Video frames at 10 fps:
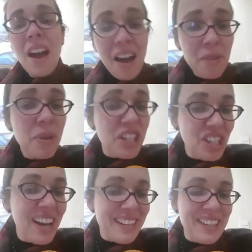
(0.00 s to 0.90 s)
I wish
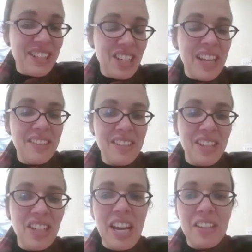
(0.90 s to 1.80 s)
I'd had the chance
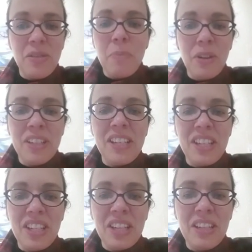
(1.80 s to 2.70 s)
to chat to a
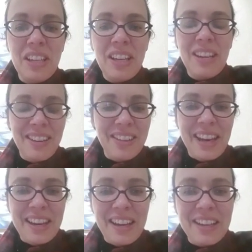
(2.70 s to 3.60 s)
politician at
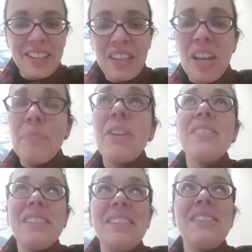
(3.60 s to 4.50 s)
that age,
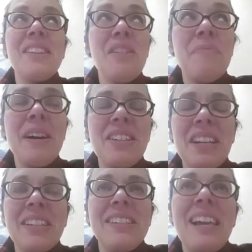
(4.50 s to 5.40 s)
because there's so much
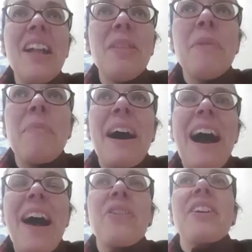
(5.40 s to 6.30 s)
I can tell them about
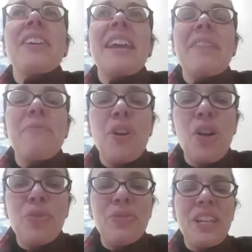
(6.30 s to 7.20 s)
how you can get
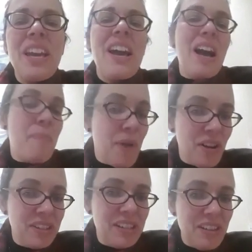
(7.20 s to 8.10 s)
involved, how
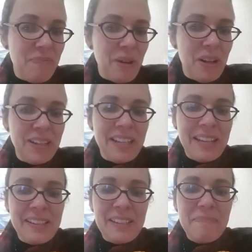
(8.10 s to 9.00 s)
positive
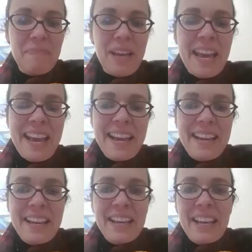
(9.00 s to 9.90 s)
politics can be,
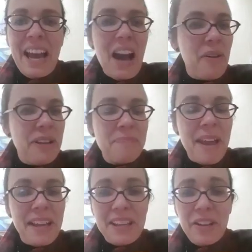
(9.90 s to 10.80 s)
how it
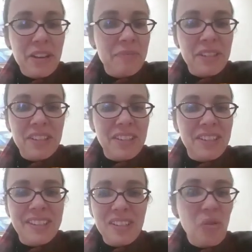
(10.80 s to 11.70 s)
you can
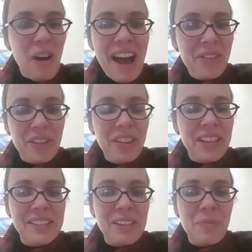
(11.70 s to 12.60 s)
sort out the
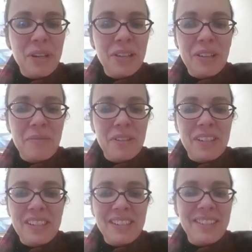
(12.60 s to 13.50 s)
things in the world
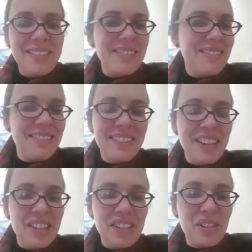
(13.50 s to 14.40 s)
that
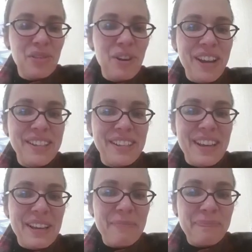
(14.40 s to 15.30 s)
are just
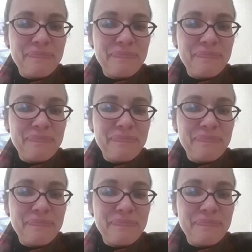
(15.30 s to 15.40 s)
crazy.